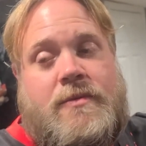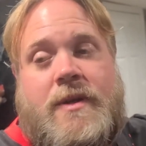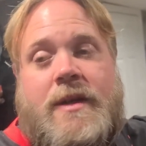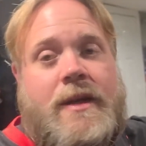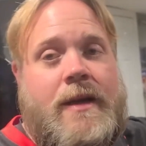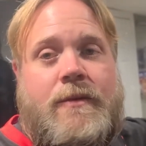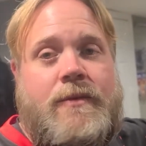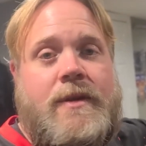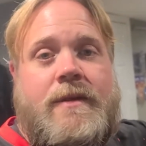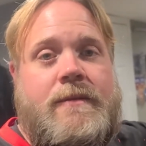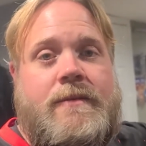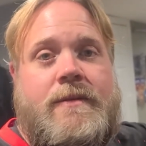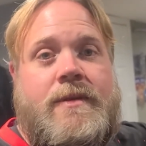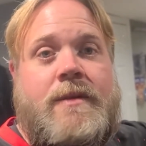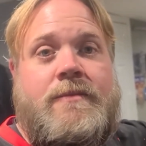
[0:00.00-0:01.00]
want to get rid
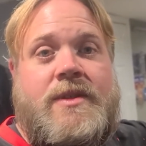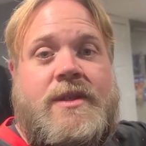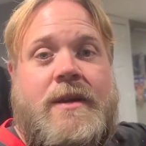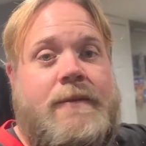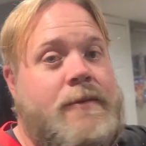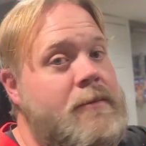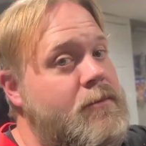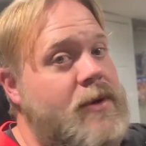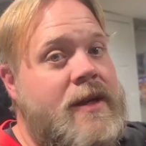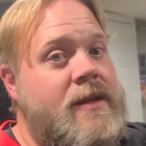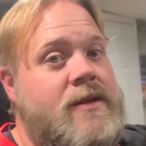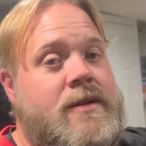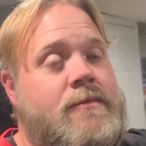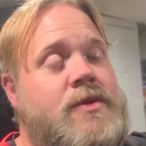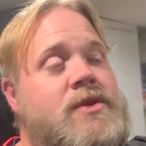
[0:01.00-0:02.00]
of some stuff and bring
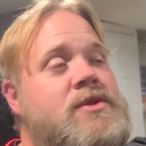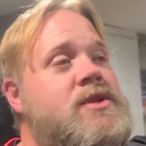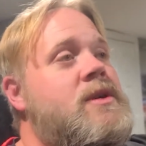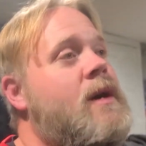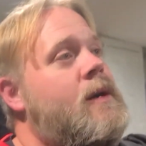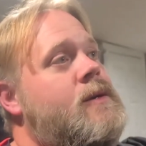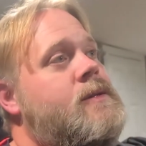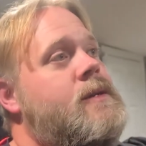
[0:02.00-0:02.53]
in some new stock.